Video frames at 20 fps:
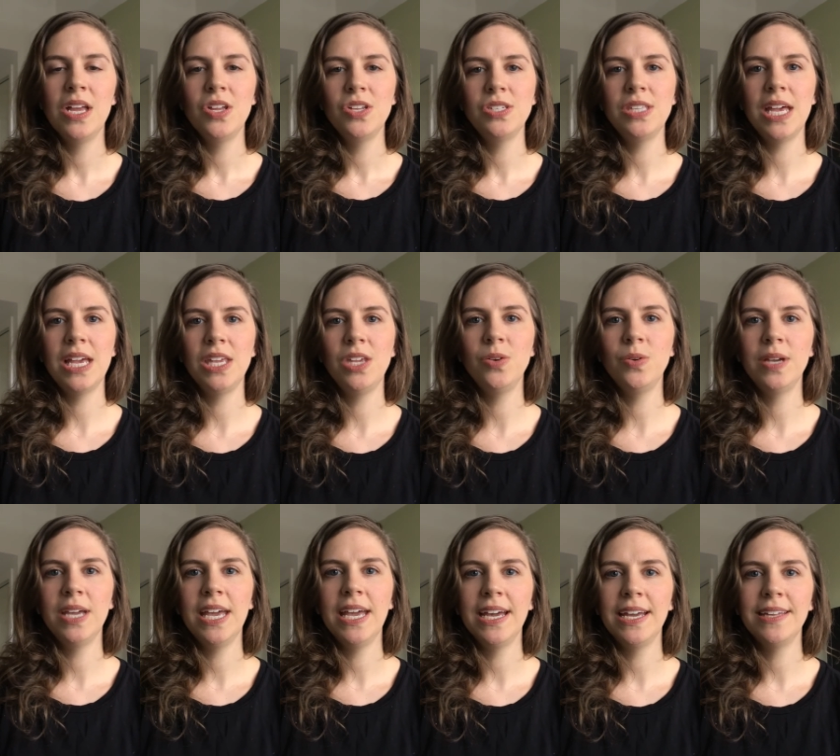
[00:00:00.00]
so that you
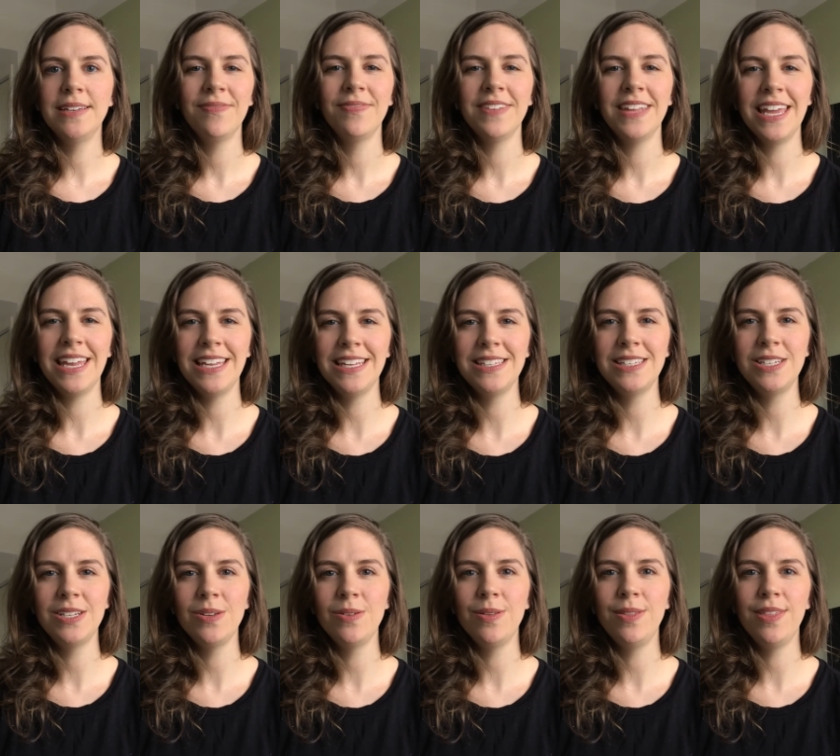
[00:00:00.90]
can get
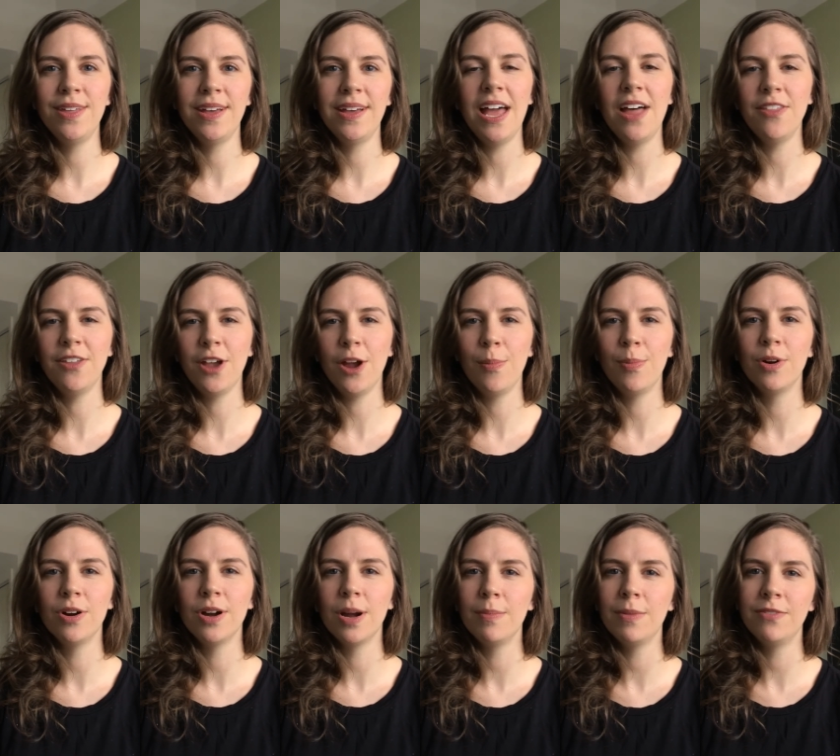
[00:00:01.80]
into the healthcare
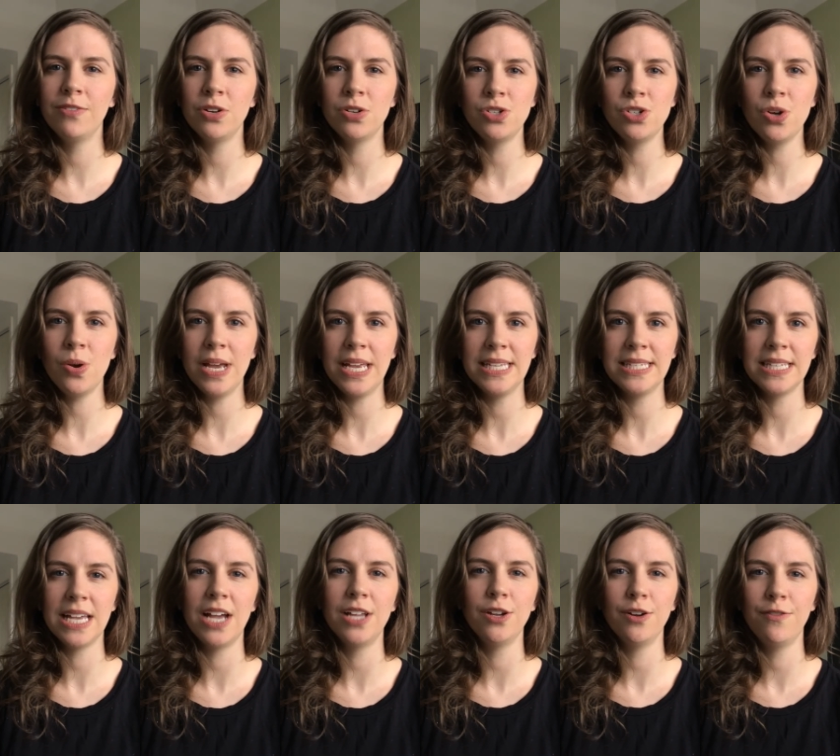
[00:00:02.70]
program of your choice
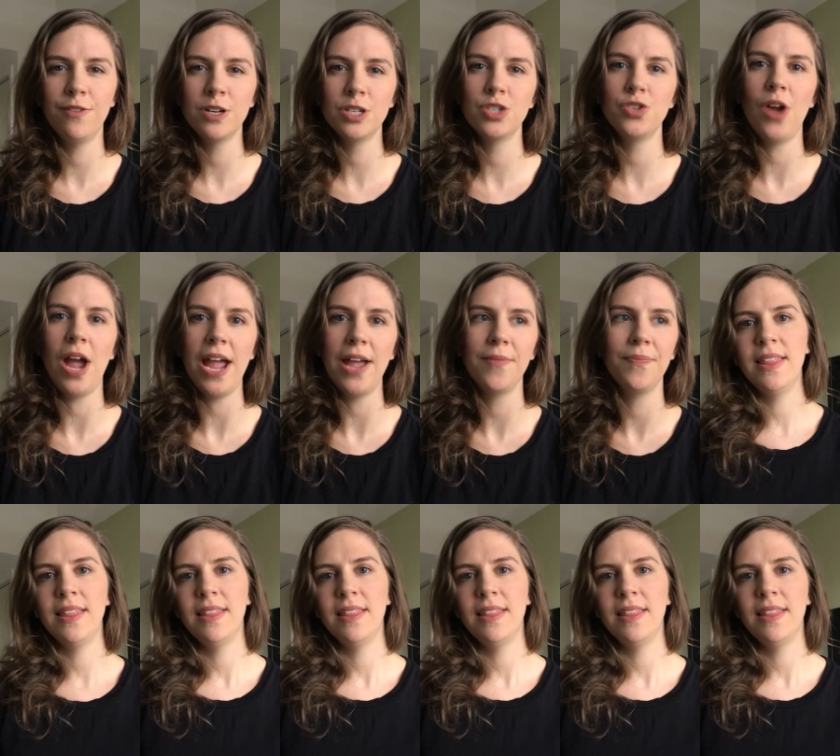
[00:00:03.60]
on your first try